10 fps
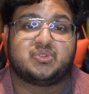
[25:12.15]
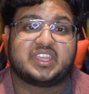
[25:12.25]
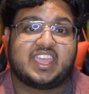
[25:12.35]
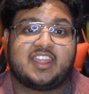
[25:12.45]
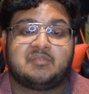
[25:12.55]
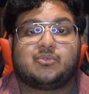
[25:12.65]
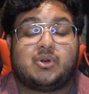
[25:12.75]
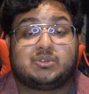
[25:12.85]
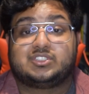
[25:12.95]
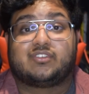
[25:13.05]
it again.
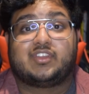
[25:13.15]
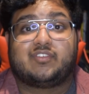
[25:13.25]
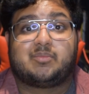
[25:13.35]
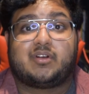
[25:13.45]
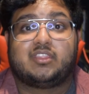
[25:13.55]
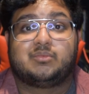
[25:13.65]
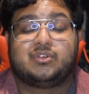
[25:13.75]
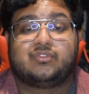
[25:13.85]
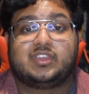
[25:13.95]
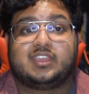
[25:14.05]
What was your favorite part of the
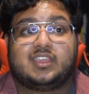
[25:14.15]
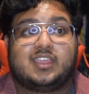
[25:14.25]
movie?